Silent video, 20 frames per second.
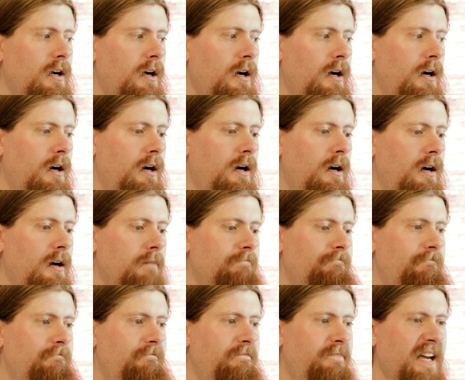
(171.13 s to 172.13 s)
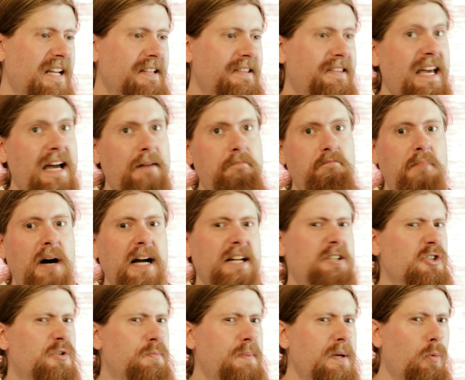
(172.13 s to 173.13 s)
that might
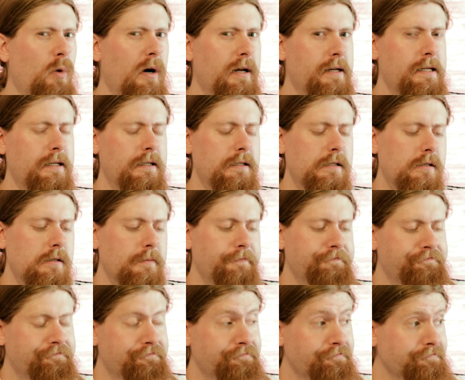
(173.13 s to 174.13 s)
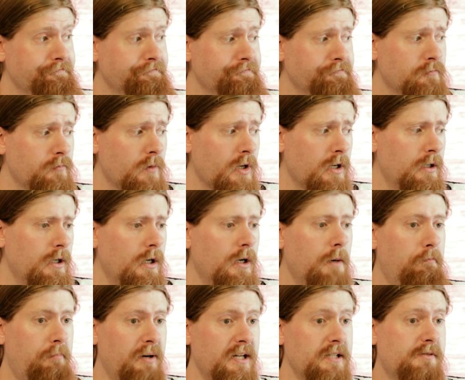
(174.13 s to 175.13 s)
just be what it is.
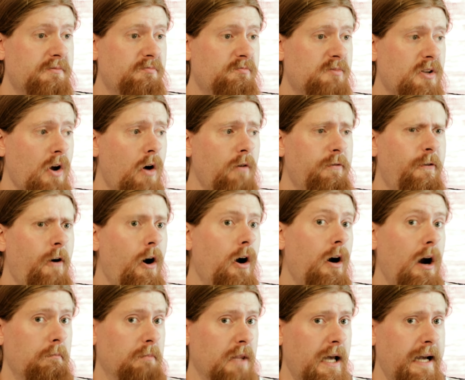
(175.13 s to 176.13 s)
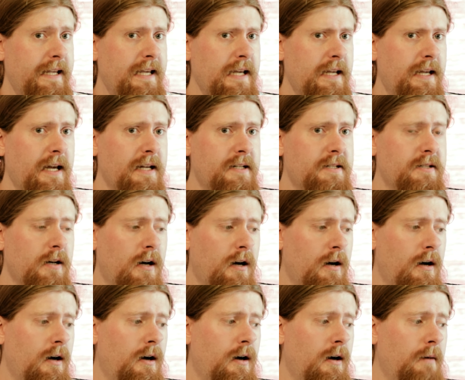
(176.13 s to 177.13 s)
But so far I'm liking it.
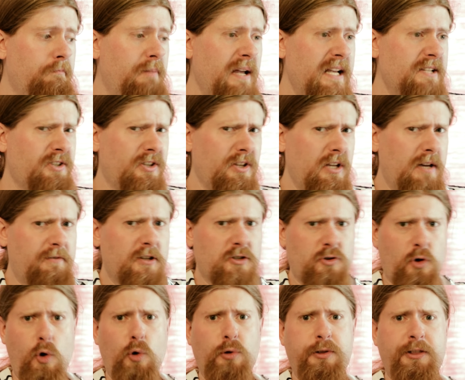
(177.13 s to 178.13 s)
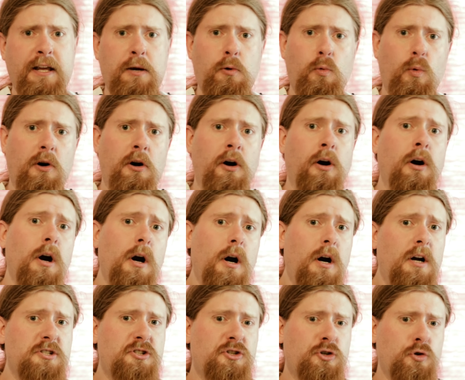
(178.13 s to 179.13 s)
Basically of this whole thing where
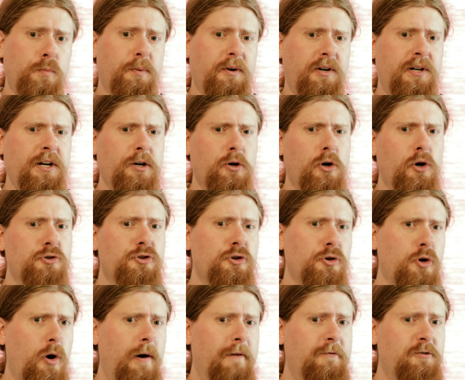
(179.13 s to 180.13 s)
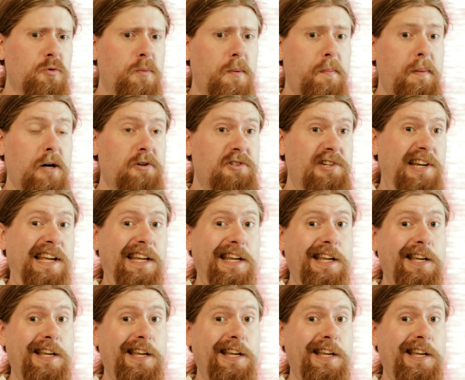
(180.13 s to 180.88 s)
superheroes who don't have superpowers are getting